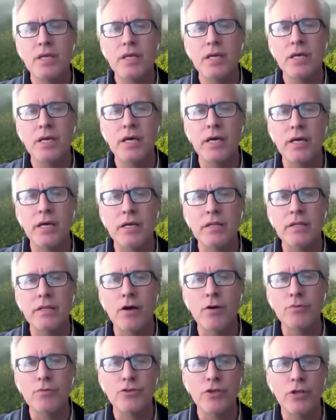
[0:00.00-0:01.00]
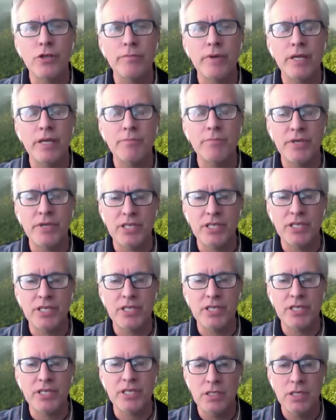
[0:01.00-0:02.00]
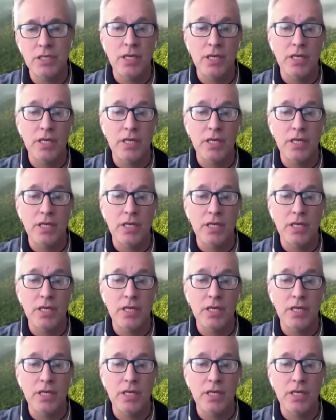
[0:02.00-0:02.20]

And I obtained my PhD.